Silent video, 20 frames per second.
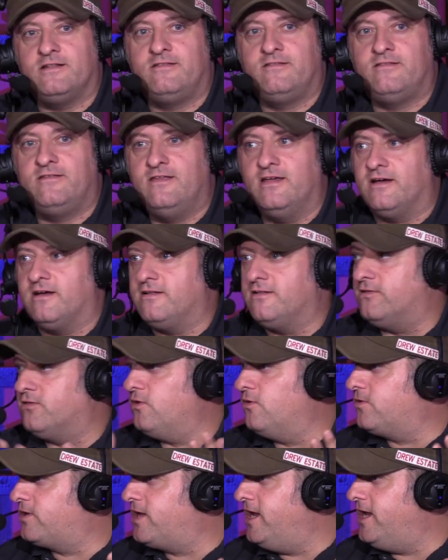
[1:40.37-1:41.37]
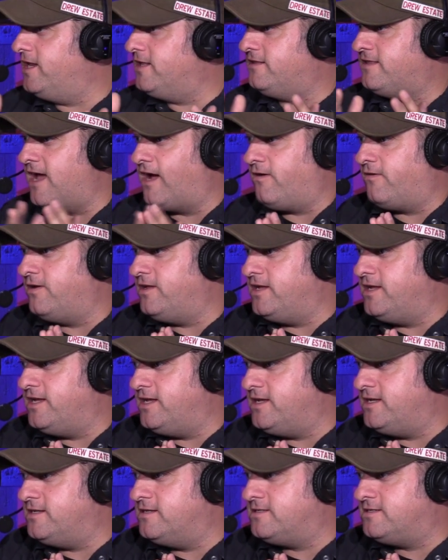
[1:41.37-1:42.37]
located down
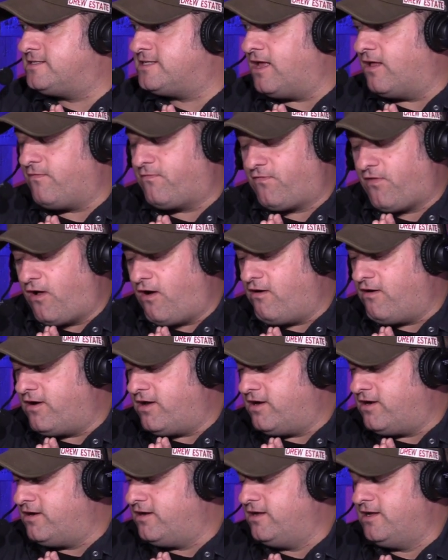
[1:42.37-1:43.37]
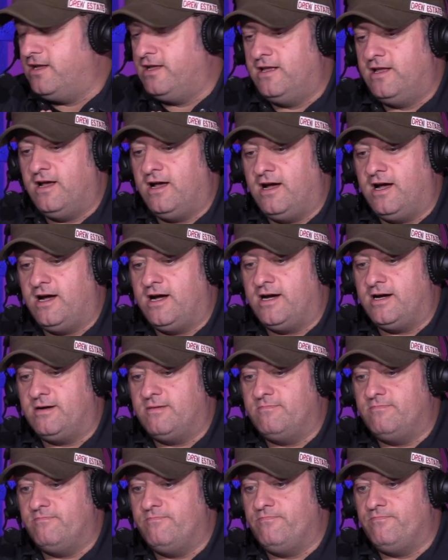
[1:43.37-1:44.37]
in South Florida,
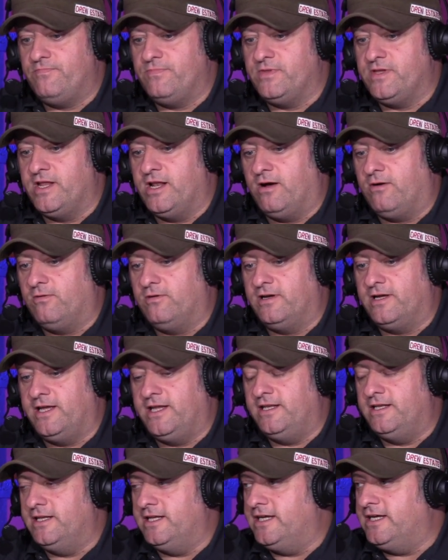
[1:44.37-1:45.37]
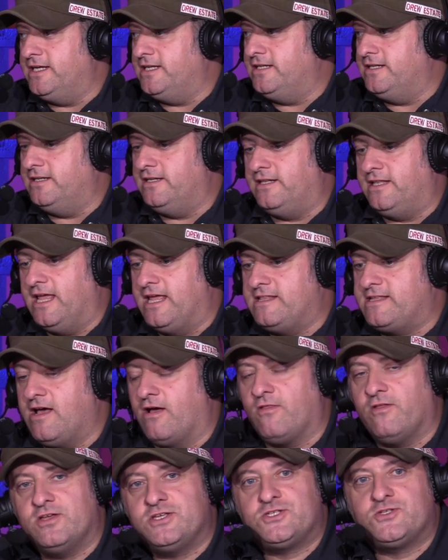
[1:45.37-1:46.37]
you know, and they
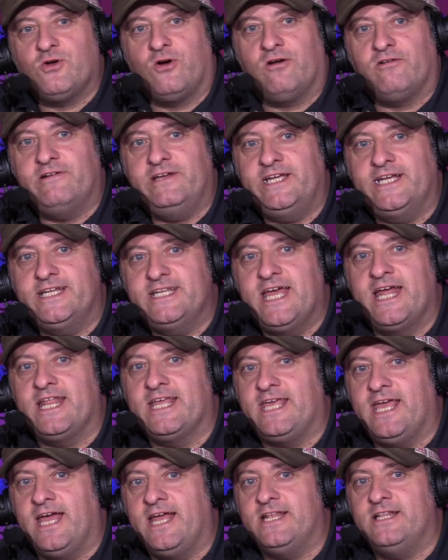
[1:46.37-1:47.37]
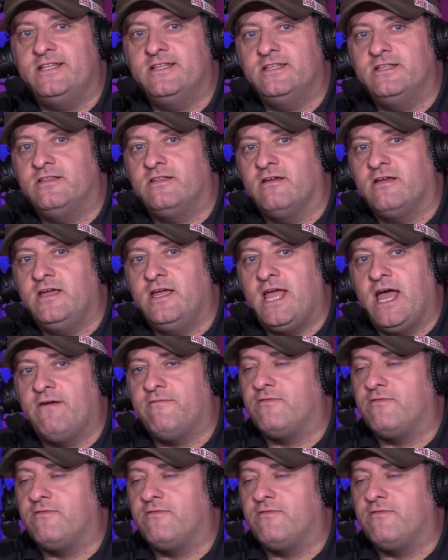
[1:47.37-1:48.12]
tell their story, and yet again they have a